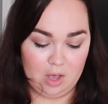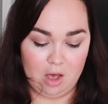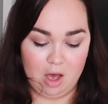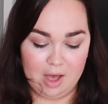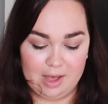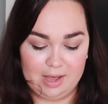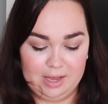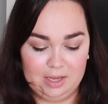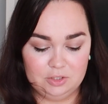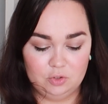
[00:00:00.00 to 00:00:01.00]

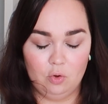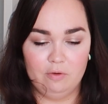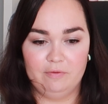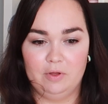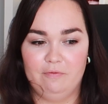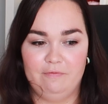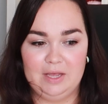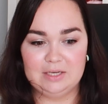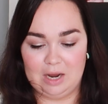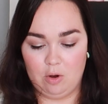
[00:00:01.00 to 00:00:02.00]
I sort of
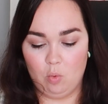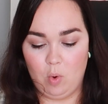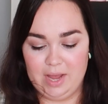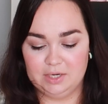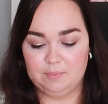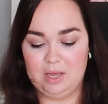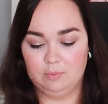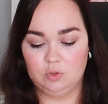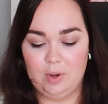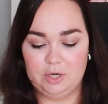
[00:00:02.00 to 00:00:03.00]
figured out a way to be
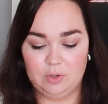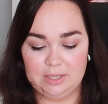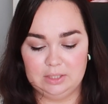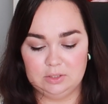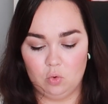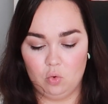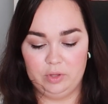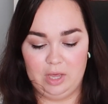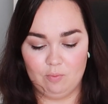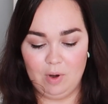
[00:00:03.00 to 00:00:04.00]
able to wear dresses all
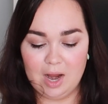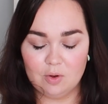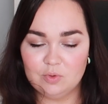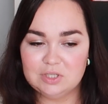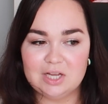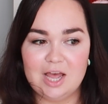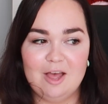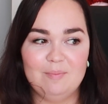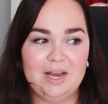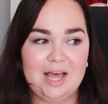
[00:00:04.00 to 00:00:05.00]
year round
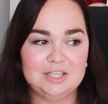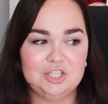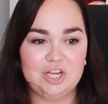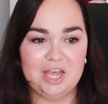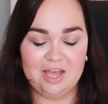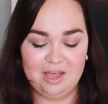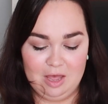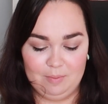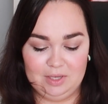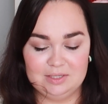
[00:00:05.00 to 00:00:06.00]
last year,
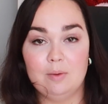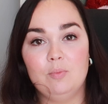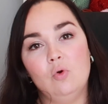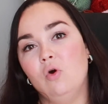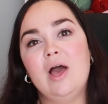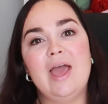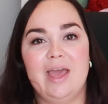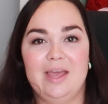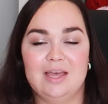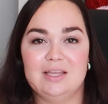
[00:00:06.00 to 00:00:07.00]
because I bought
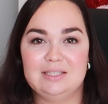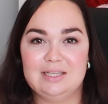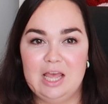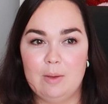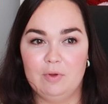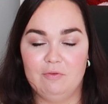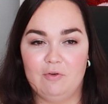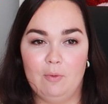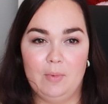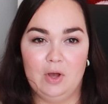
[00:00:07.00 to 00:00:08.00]
a slip
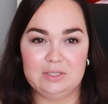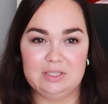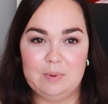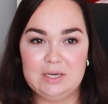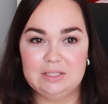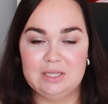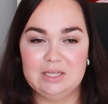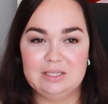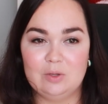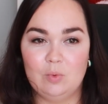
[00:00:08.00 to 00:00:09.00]
from Marks and
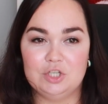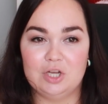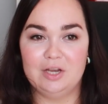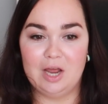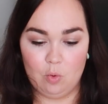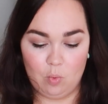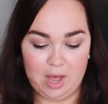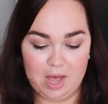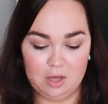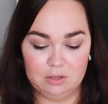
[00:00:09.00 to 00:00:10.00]
Spencer's, which I now
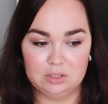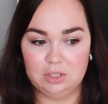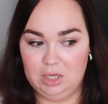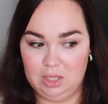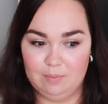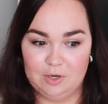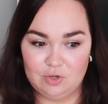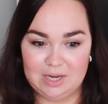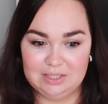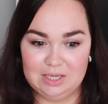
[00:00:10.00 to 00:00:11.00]
wear underneath my
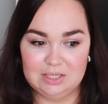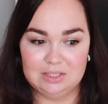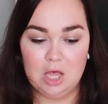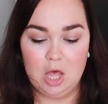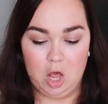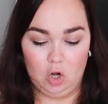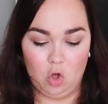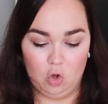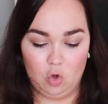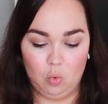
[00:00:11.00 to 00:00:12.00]
dresses,
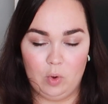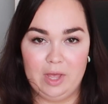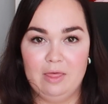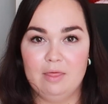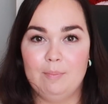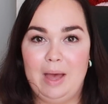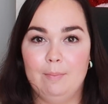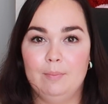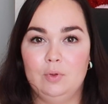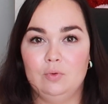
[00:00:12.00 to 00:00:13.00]
along with
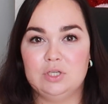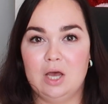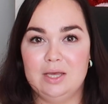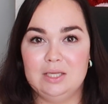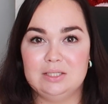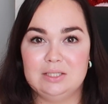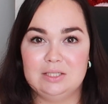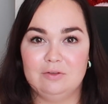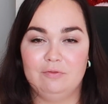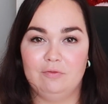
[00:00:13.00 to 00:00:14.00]
bamboo
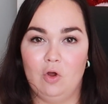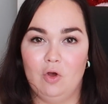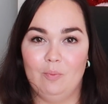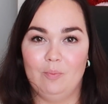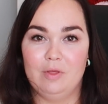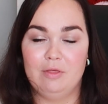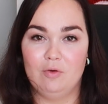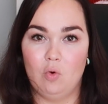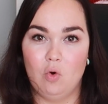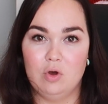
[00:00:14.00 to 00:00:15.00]
tights from
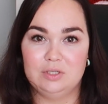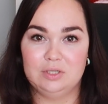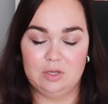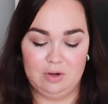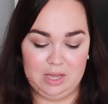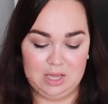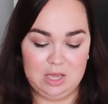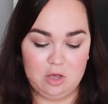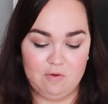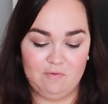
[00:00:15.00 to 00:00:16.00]
Thought, so like
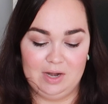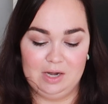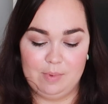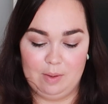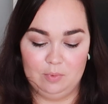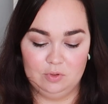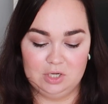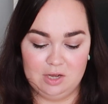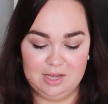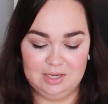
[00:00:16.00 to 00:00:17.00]
eco-friendly bamboo
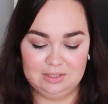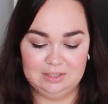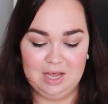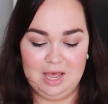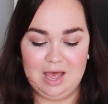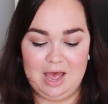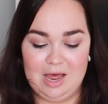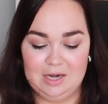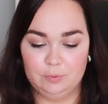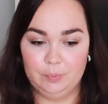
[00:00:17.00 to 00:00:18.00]
tights
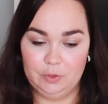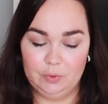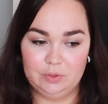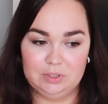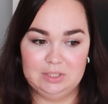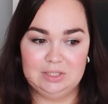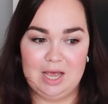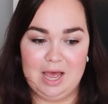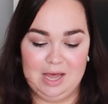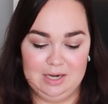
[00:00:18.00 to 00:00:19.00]
and boots,
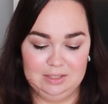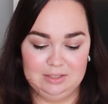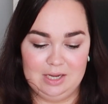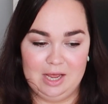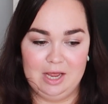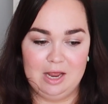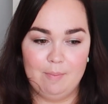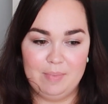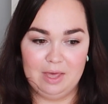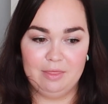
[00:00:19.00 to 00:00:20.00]
and
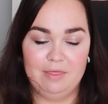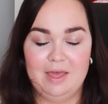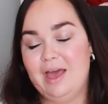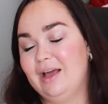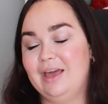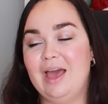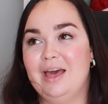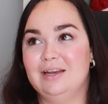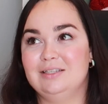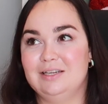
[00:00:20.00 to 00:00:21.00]
a big thick
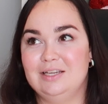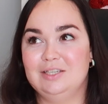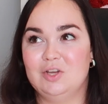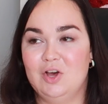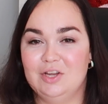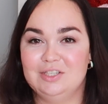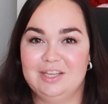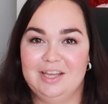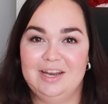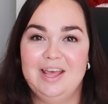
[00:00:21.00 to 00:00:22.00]
hand knitted
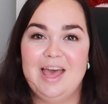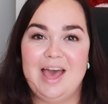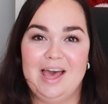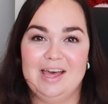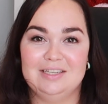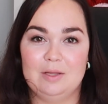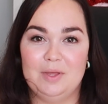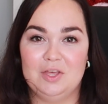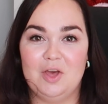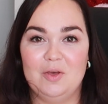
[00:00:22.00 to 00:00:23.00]
cardigan and a
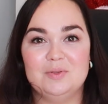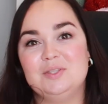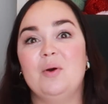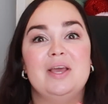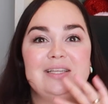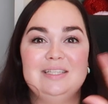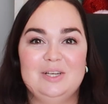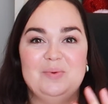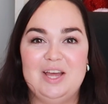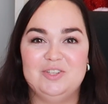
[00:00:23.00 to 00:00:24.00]
big coat, so I can
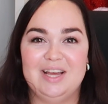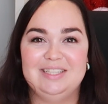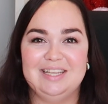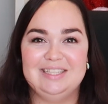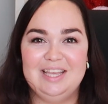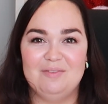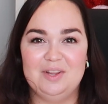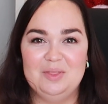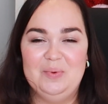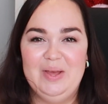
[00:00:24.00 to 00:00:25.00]
still wear dresses even
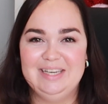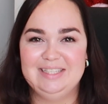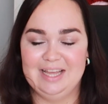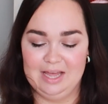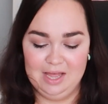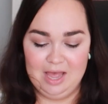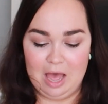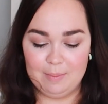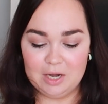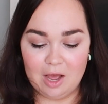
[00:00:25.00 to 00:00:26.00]
in the winter.
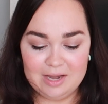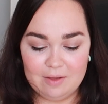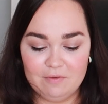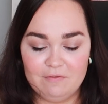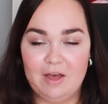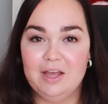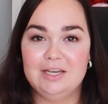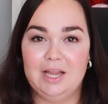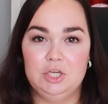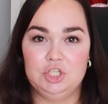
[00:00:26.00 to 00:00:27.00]
I mean, I never
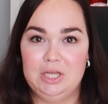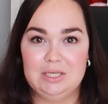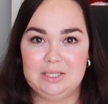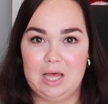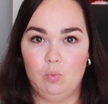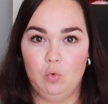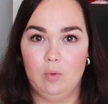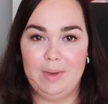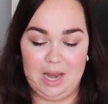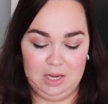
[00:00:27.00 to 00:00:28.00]
find like jeans that
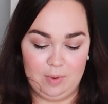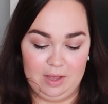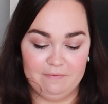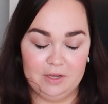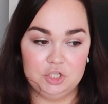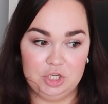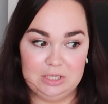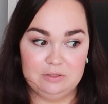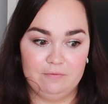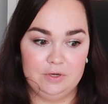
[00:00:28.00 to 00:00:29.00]
warm anyway. I find
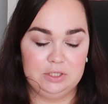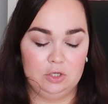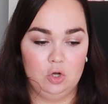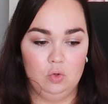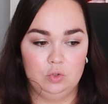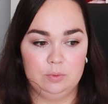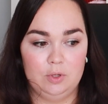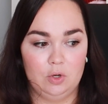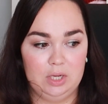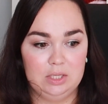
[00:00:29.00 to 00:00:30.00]
jeans freezing cold, to
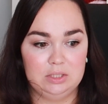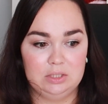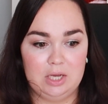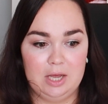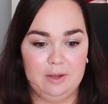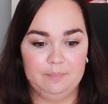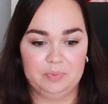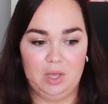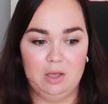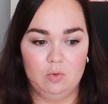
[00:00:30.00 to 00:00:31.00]
be honest.
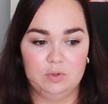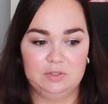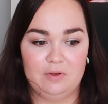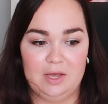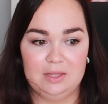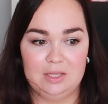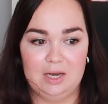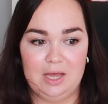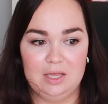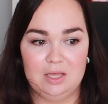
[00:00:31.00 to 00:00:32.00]
I always find that
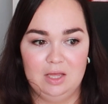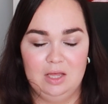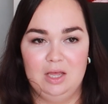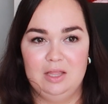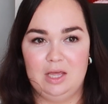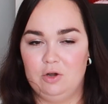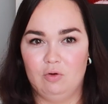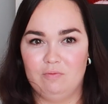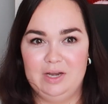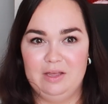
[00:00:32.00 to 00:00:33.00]
like they're
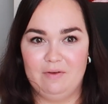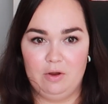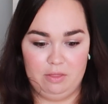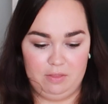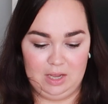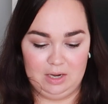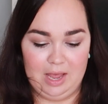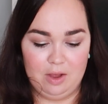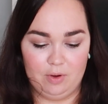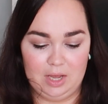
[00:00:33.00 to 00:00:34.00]
not really a very thick
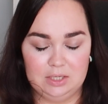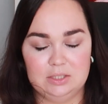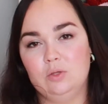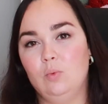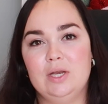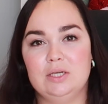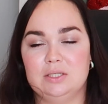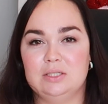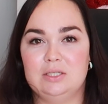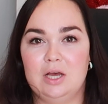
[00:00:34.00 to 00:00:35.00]
layer against the wind
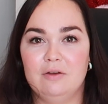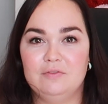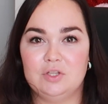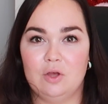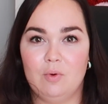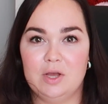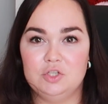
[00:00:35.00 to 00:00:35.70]
and stuff, so I